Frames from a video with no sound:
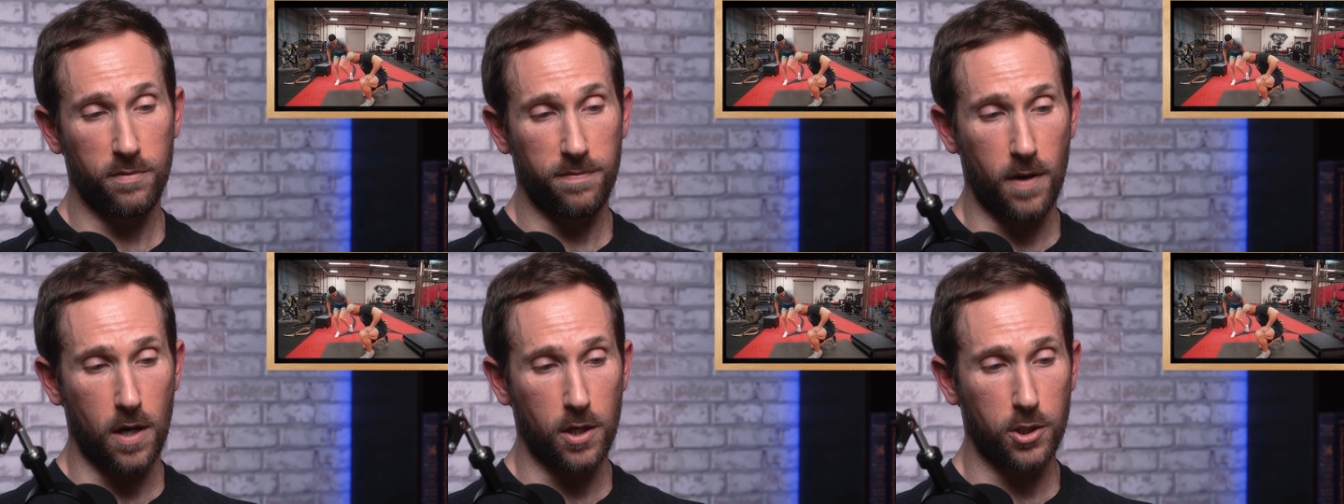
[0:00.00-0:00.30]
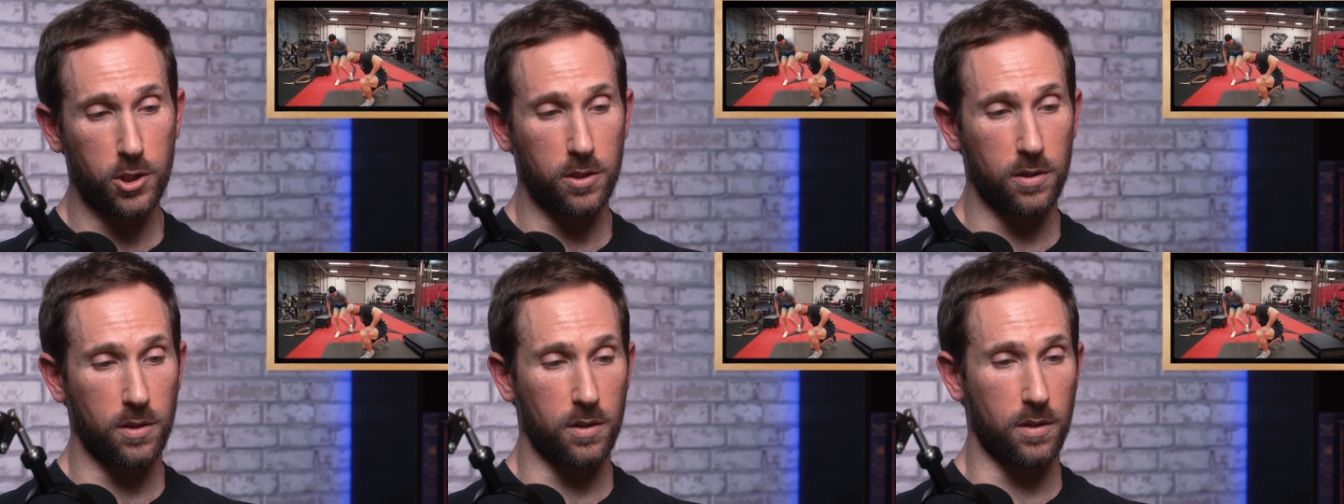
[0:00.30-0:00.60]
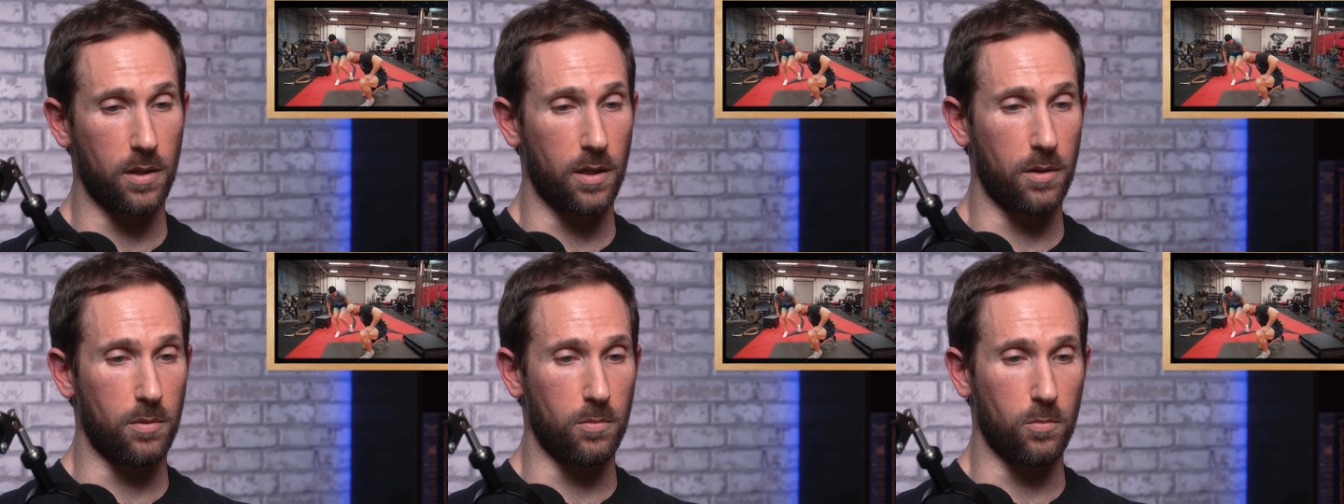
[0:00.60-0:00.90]

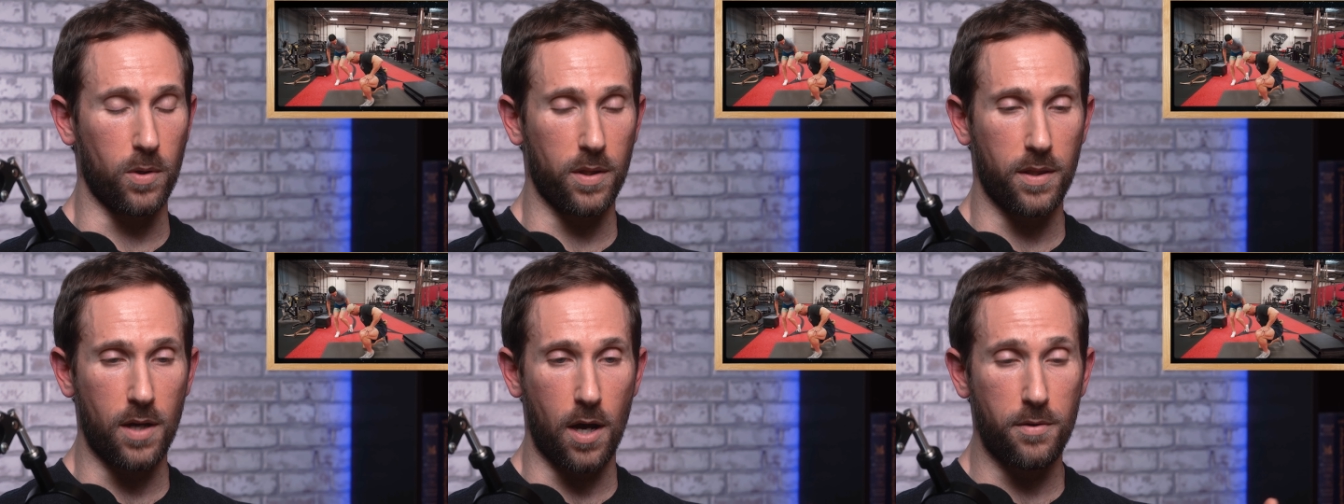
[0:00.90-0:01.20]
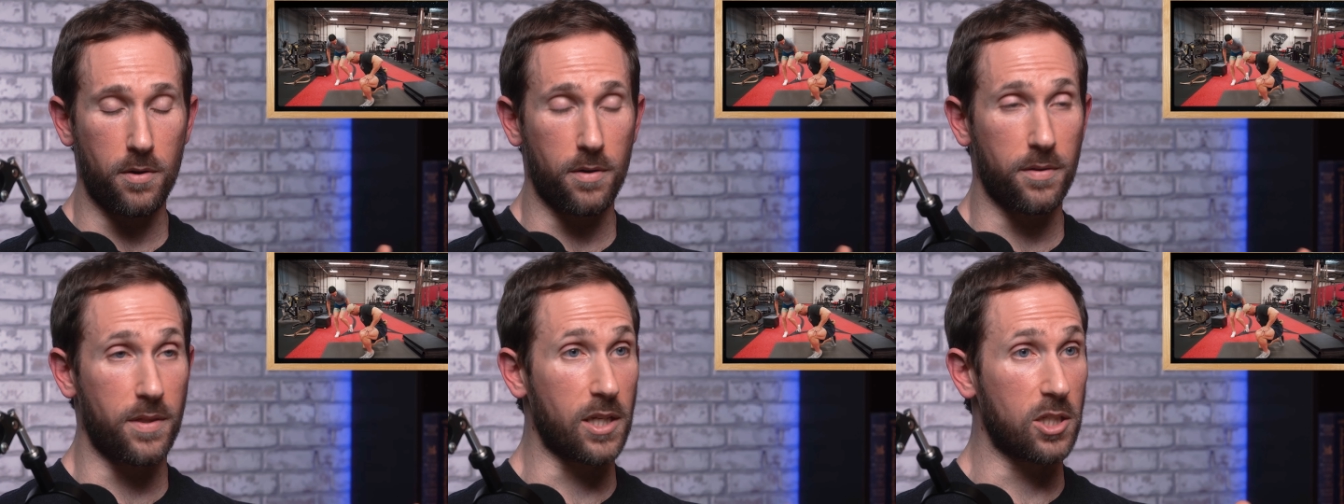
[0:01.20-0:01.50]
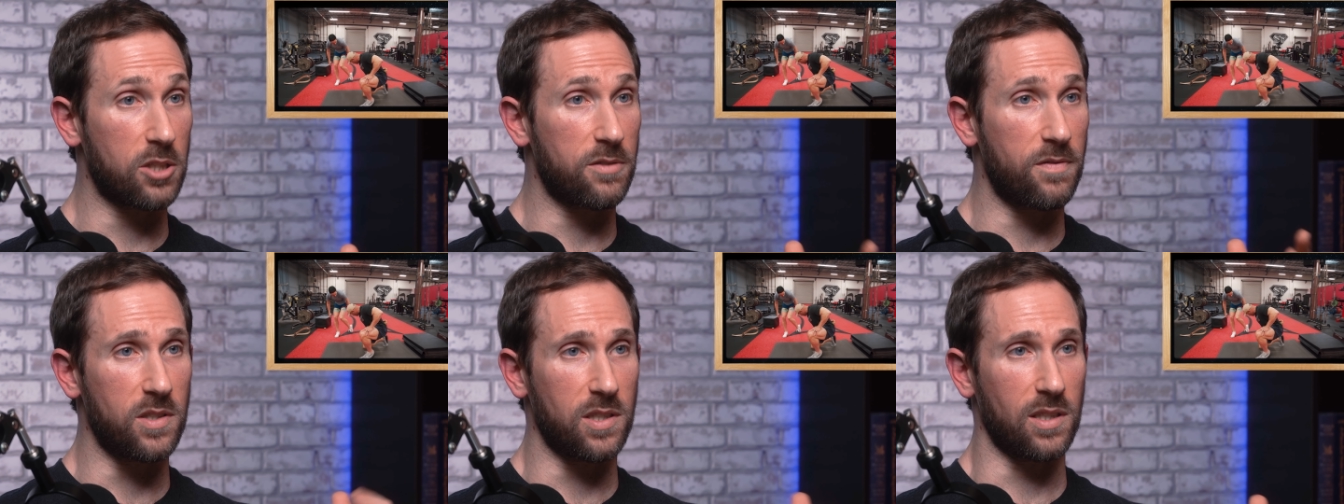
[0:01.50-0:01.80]
function and with other
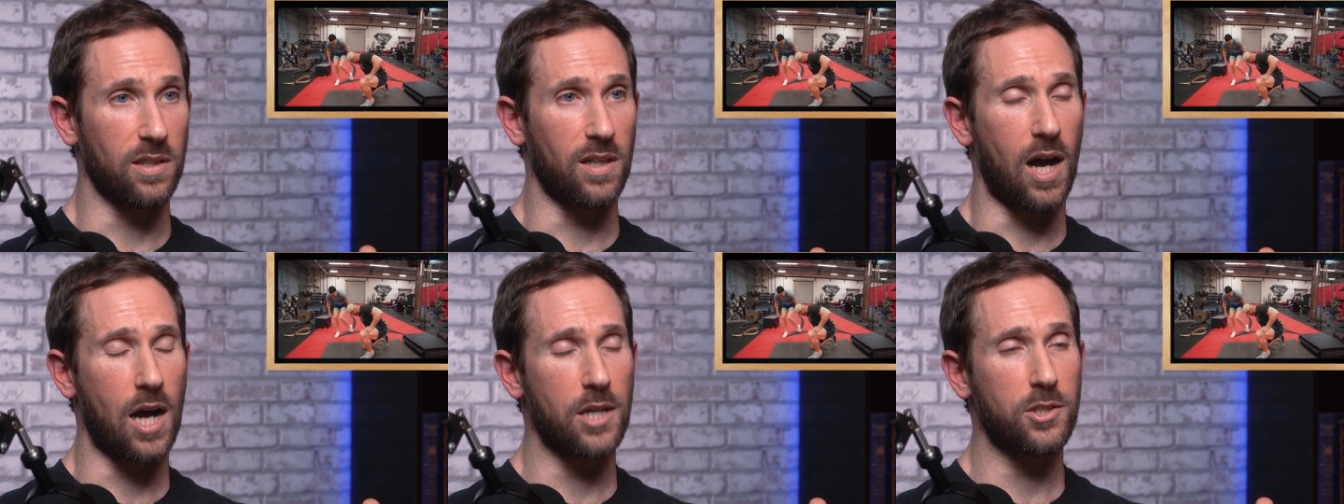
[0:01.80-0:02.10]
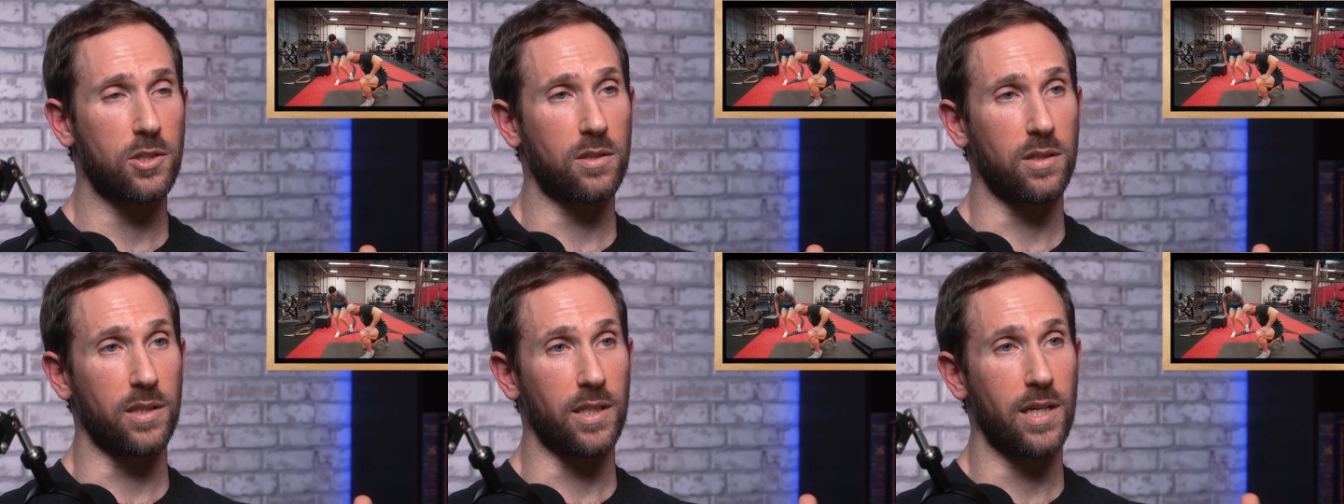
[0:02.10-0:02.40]
things physiologically.